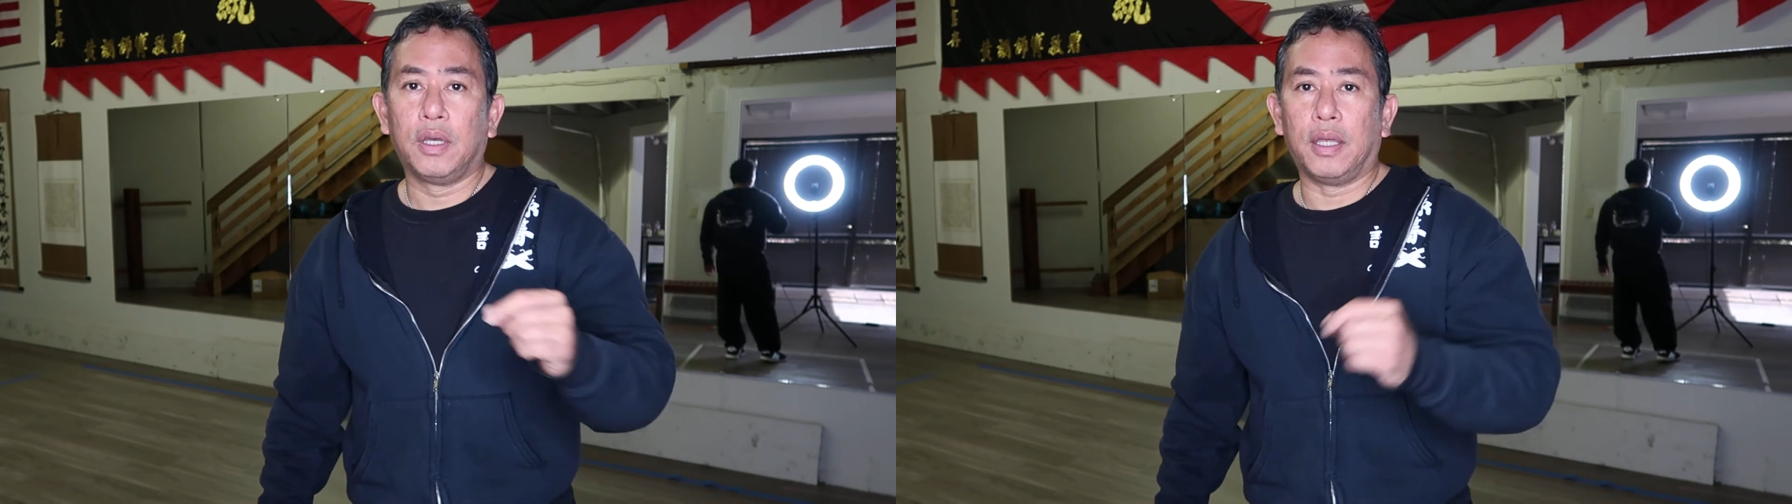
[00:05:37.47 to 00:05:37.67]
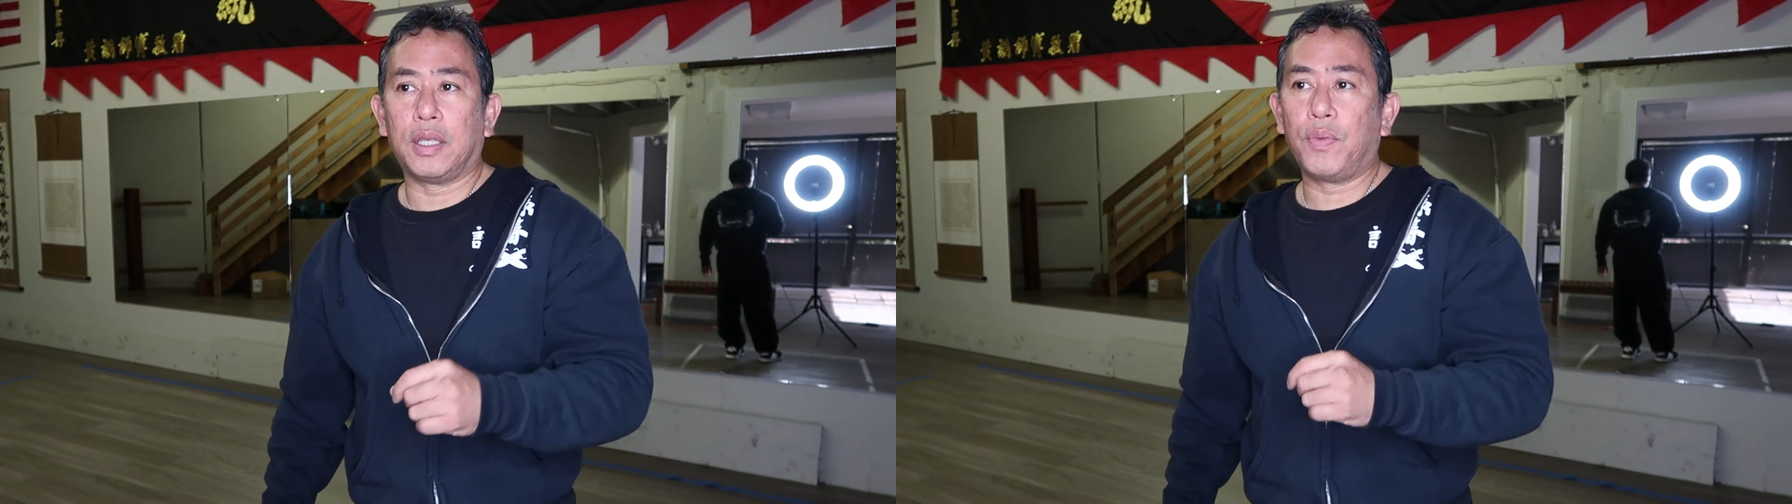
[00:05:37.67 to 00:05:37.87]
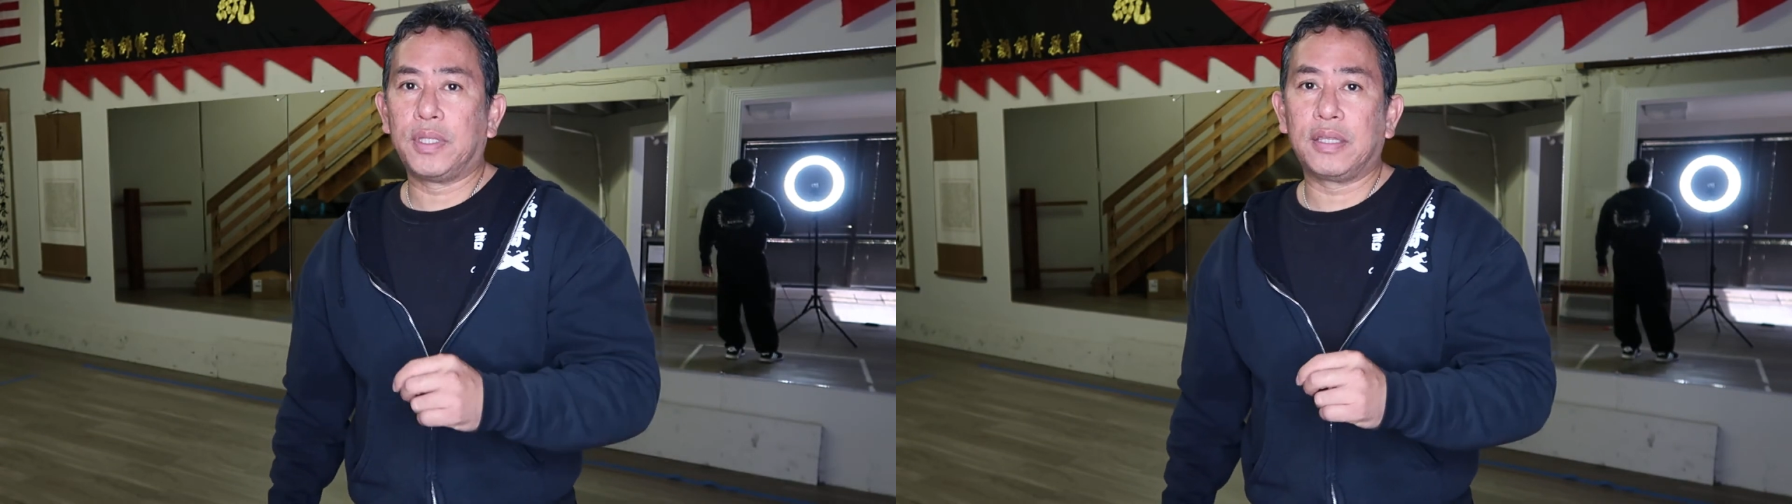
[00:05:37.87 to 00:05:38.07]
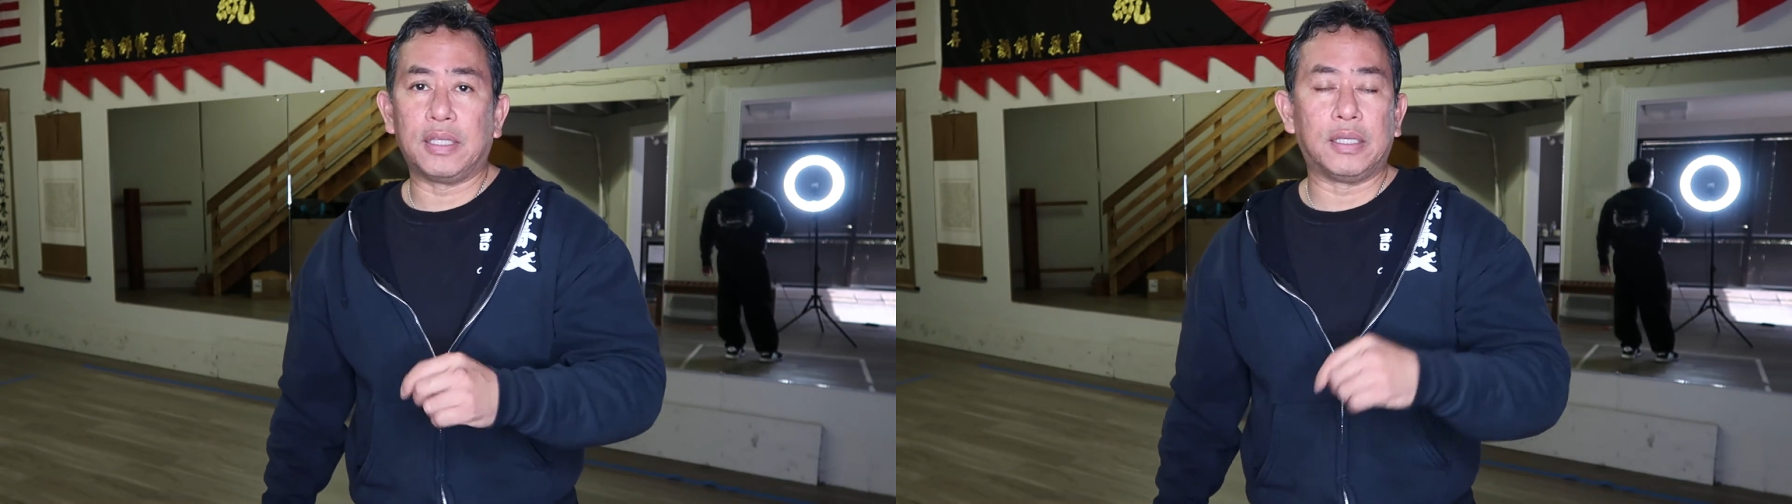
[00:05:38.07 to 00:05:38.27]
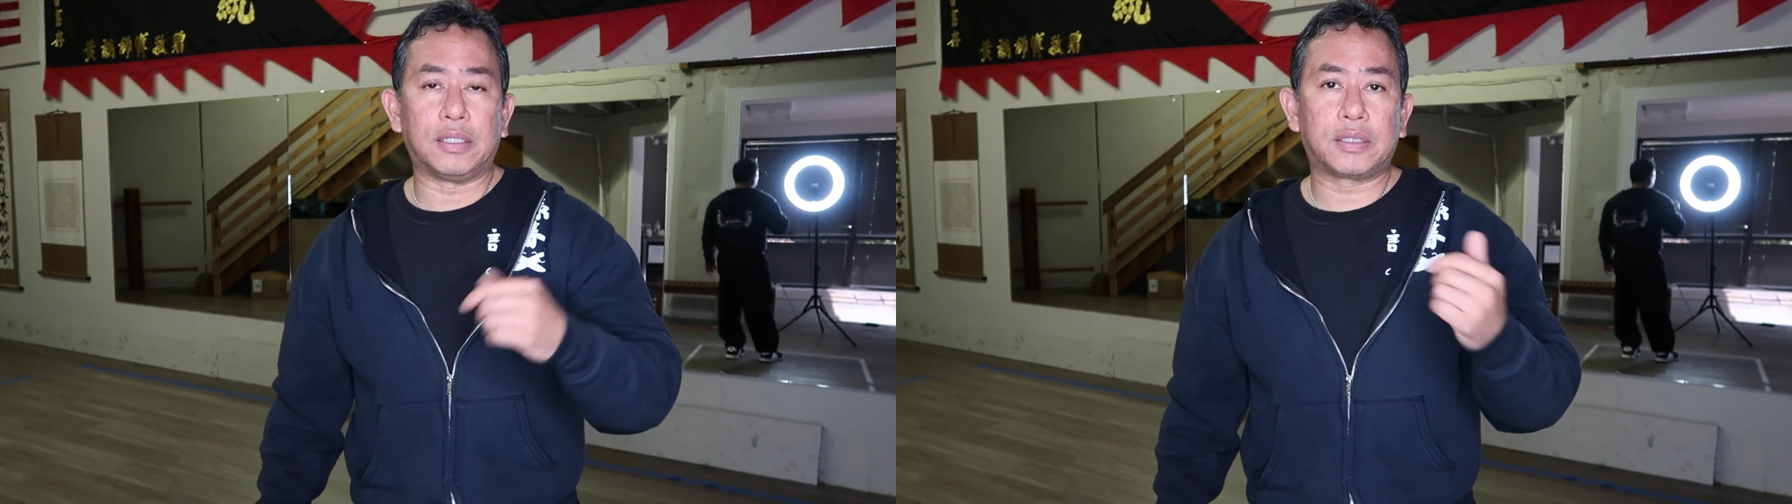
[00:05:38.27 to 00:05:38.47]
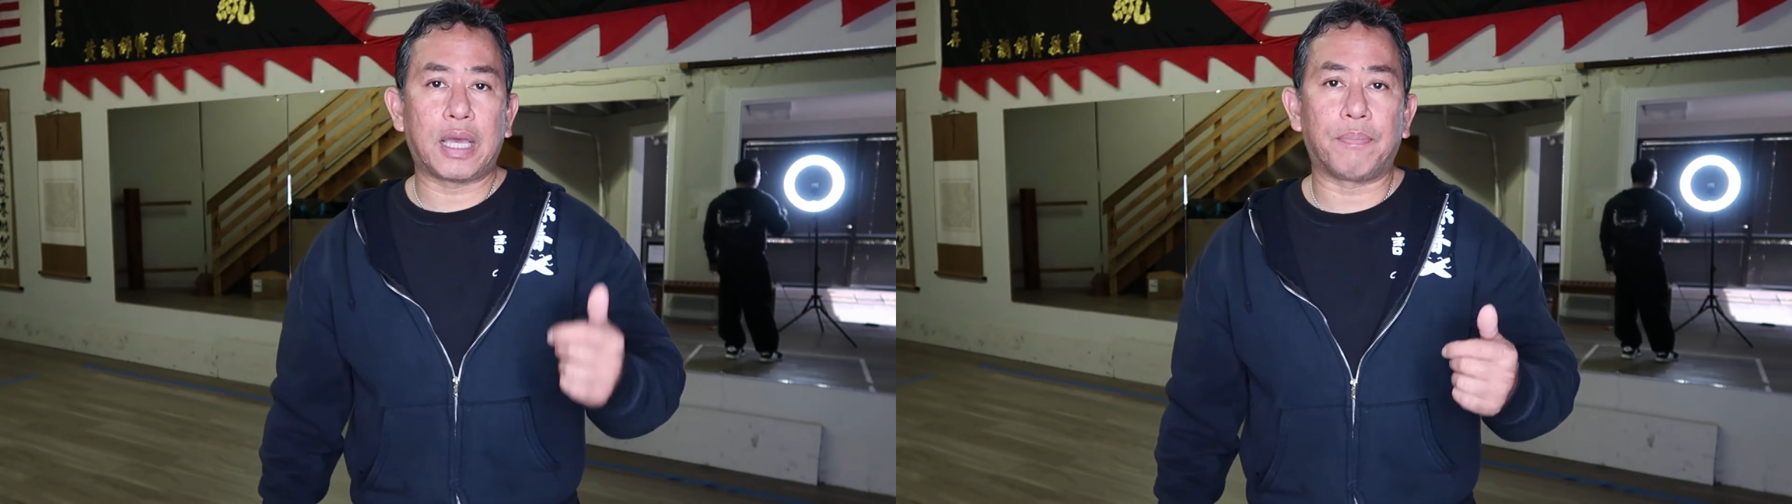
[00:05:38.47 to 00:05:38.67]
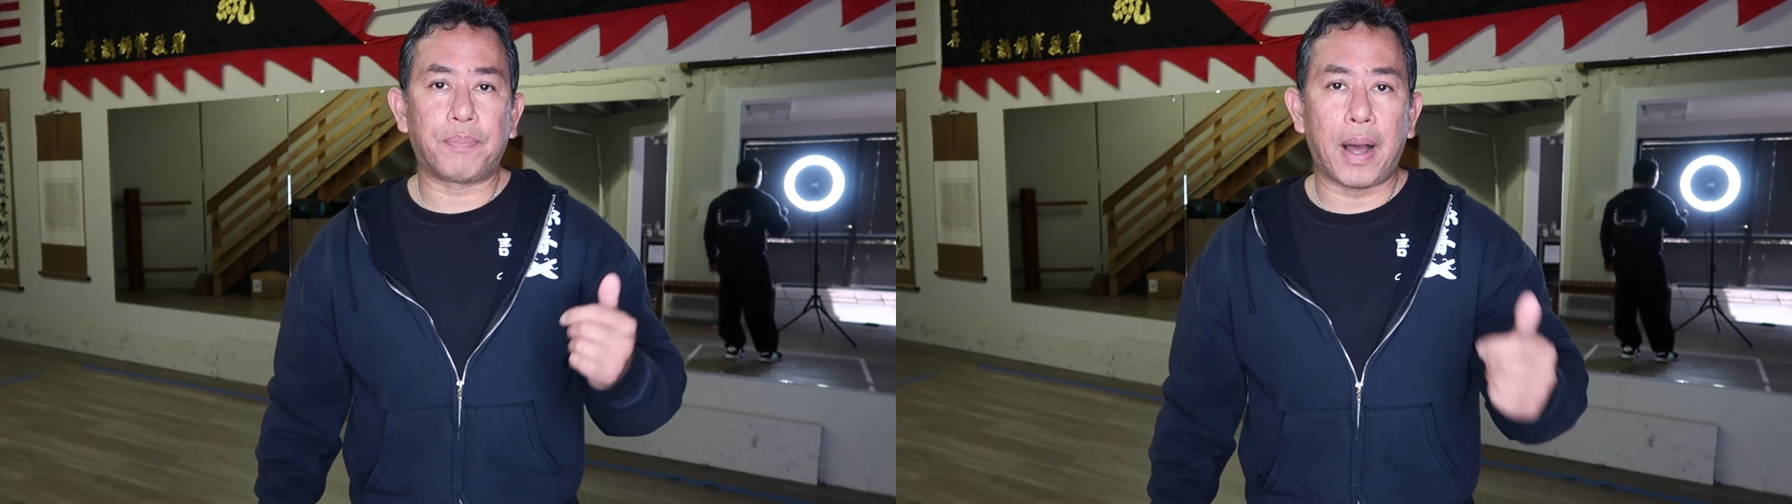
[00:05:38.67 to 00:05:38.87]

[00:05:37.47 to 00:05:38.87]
and then we did the step